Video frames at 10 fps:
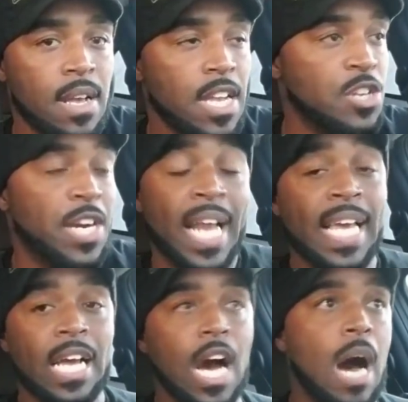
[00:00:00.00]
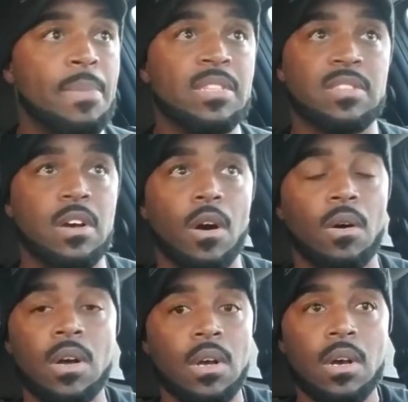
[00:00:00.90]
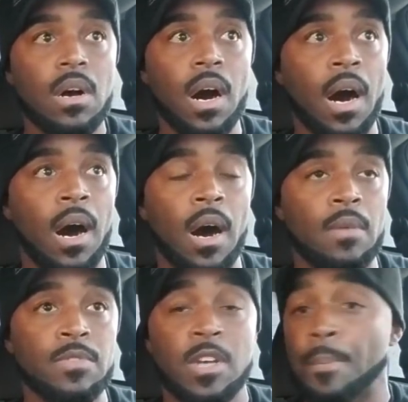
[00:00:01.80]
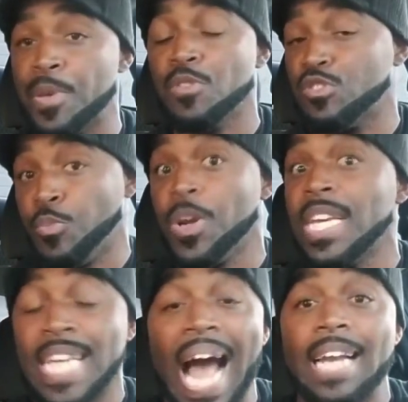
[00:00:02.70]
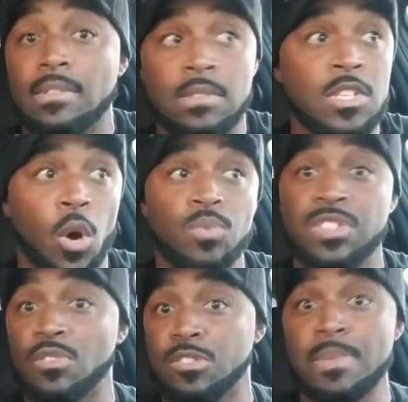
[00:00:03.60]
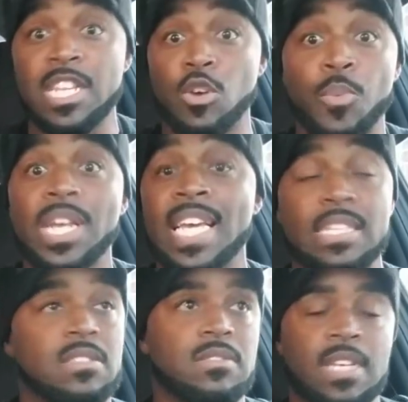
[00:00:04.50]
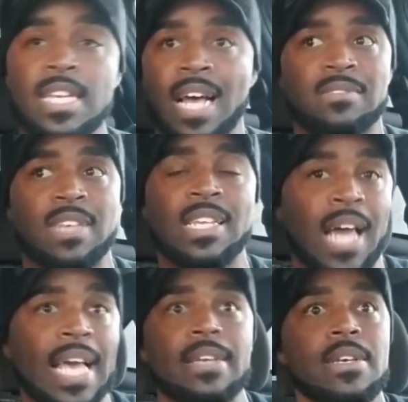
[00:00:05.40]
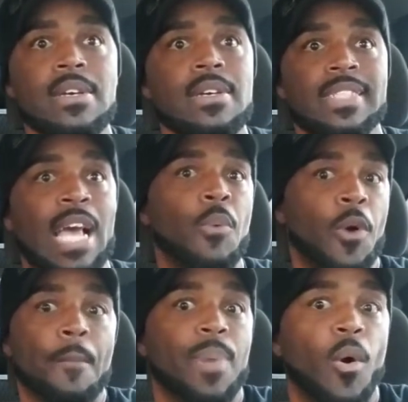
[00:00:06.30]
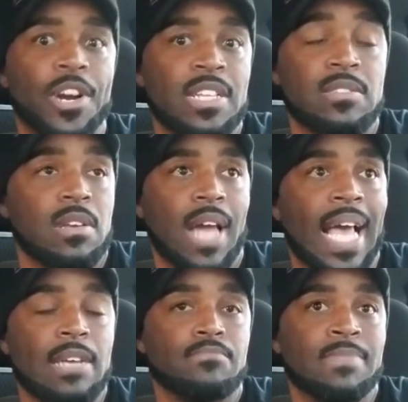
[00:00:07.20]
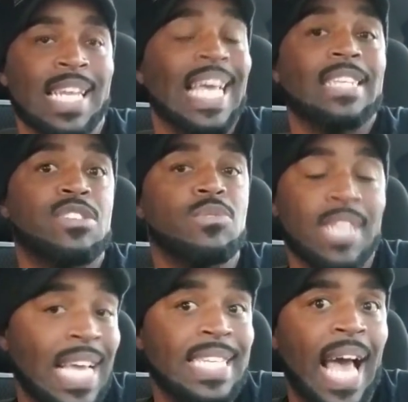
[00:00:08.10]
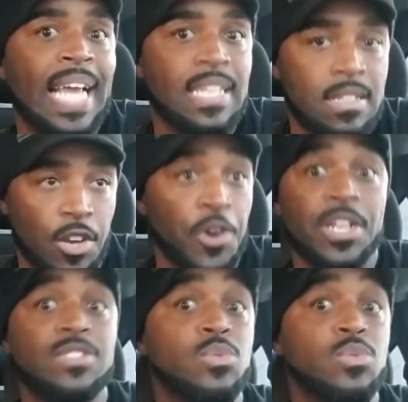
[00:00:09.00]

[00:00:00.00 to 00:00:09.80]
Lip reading: You know, they didn't come until computers really got, you know, social media really hit the scene. I say, like, they weren't born until, like, late 90s, early